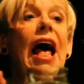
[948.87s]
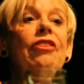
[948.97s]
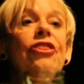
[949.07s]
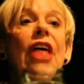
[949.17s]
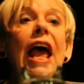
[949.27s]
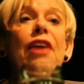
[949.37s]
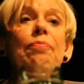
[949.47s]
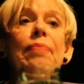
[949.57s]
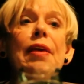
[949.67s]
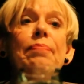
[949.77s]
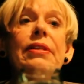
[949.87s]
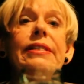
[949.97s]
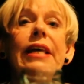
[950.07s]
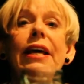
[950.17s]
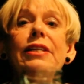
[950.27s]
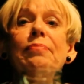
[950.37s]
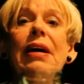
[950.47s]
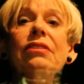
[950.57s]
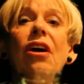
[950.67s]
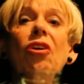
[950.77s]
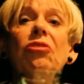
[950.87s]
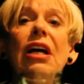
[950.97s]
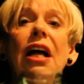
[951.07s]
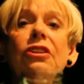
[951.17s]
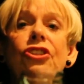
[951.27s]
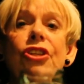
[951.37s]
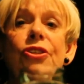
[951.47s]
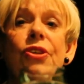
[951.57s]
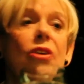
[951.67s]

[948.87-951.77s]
And then people say it about whole cultures,